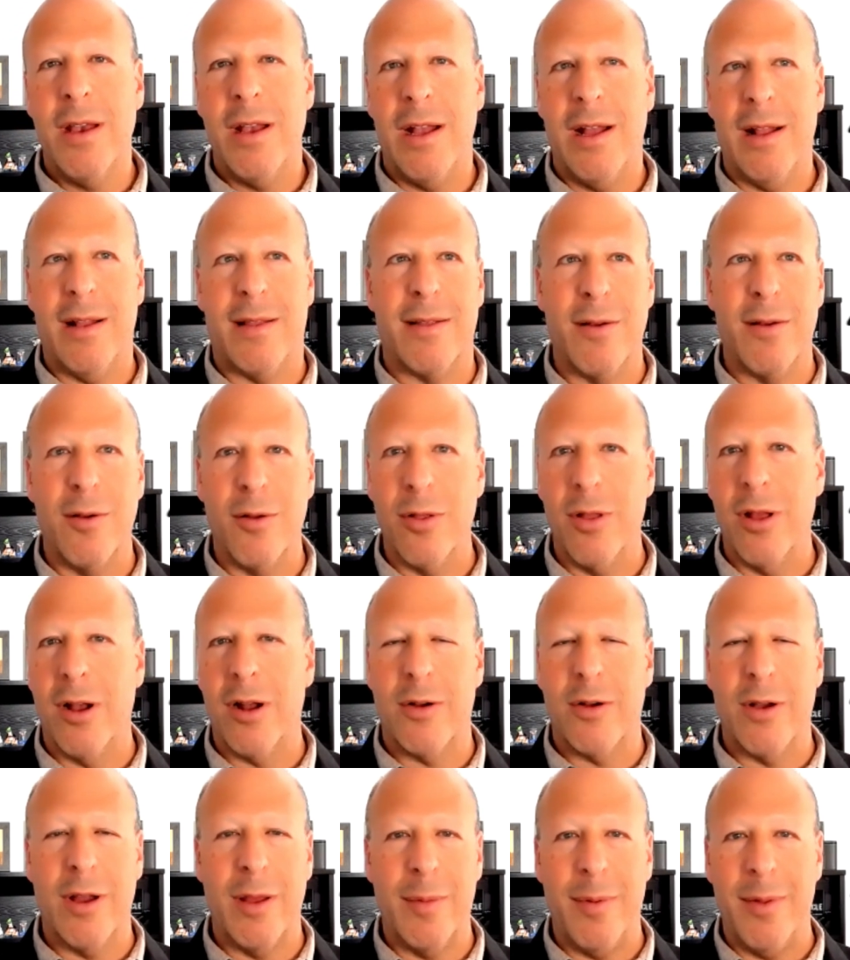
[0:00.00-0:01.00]
it's no
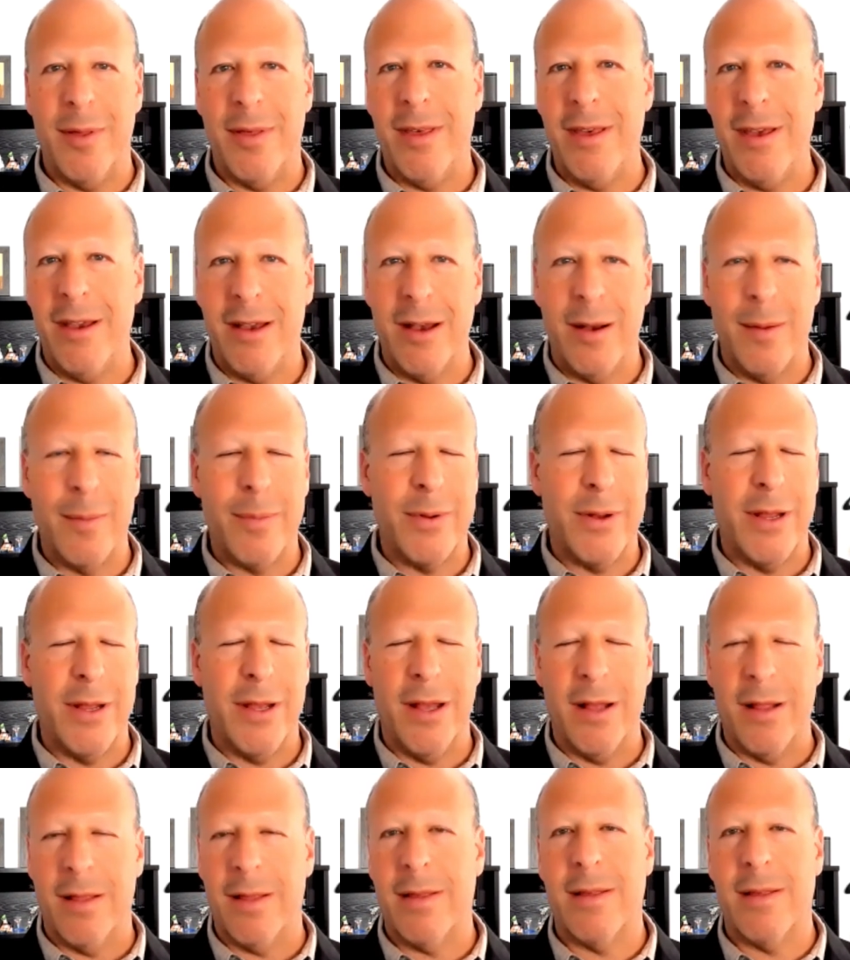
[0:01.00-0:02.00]
longer ABC Company,
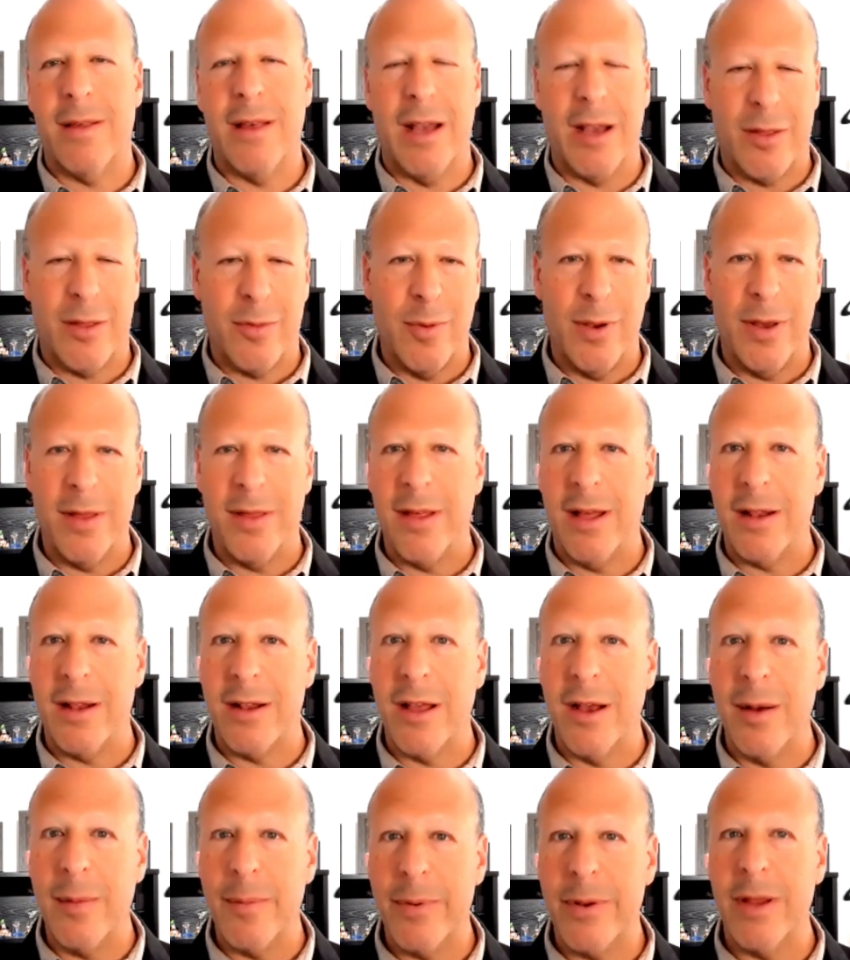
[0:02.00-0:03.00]
it's XYZ
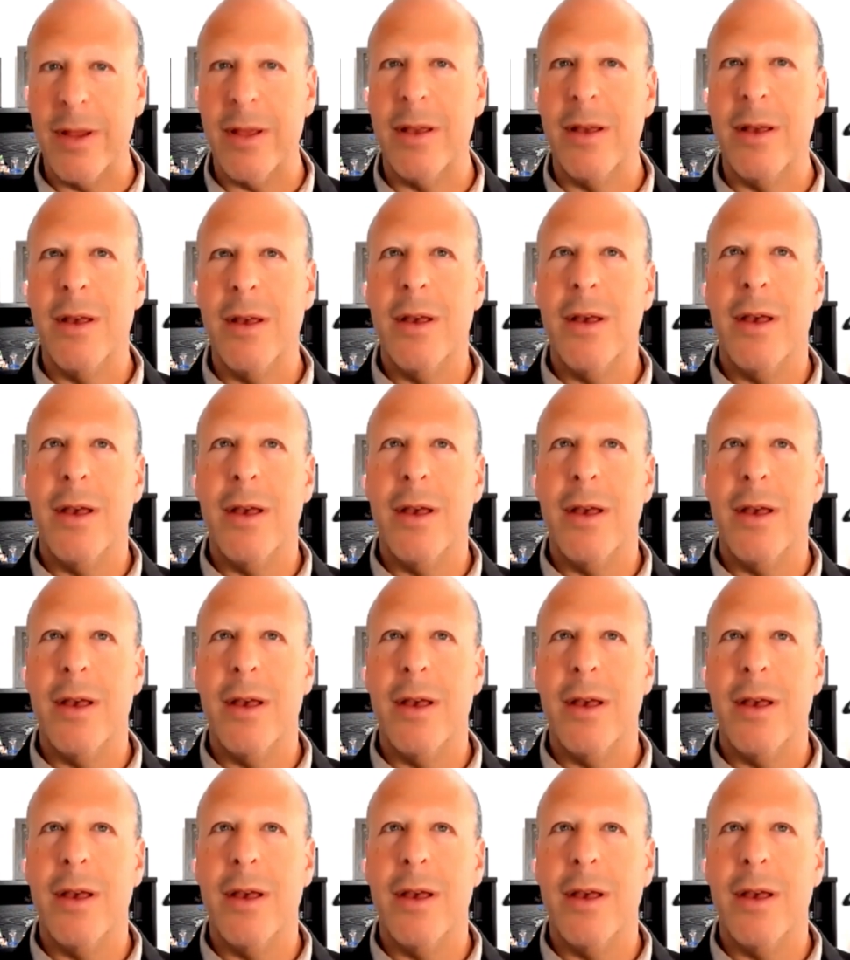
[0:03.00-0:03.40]
Company.